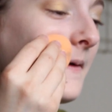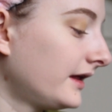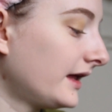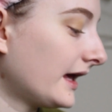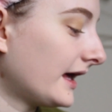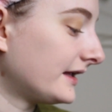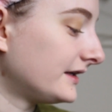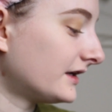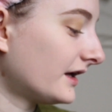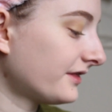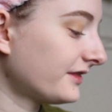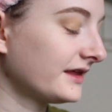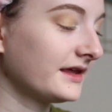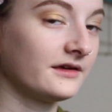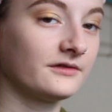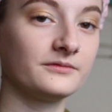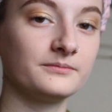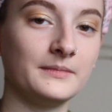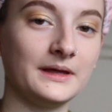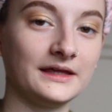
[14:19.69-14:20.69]
Yeah,
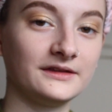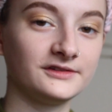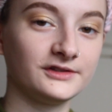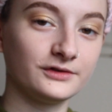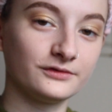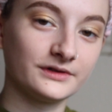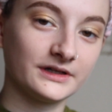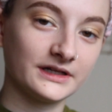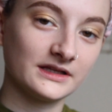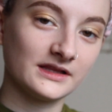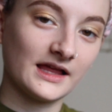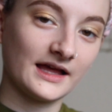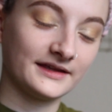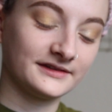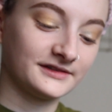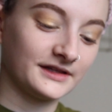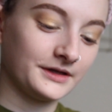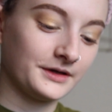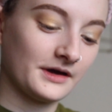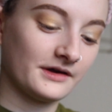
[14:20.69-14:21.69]
nothing makes you
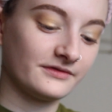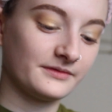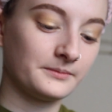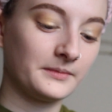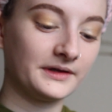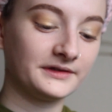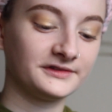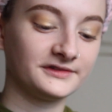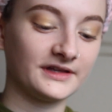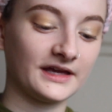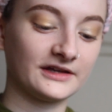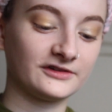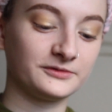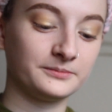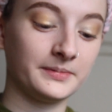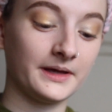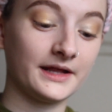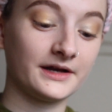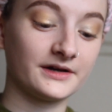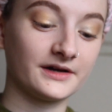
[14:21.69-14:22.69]
realize that you have a mustache
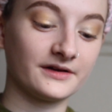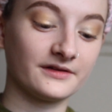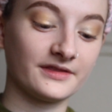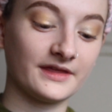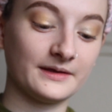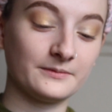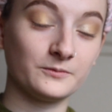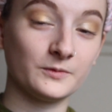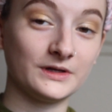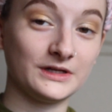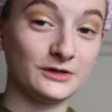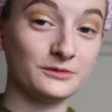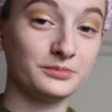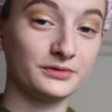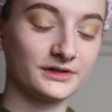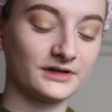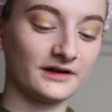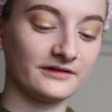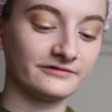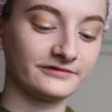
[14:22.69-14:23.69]
better than when you
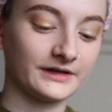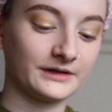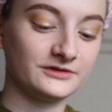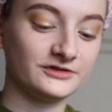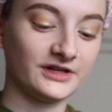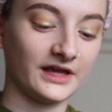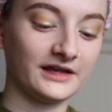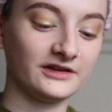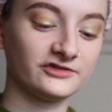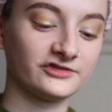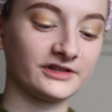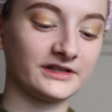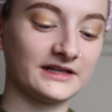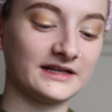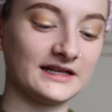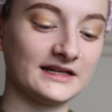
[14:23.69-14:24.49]
put on foundation,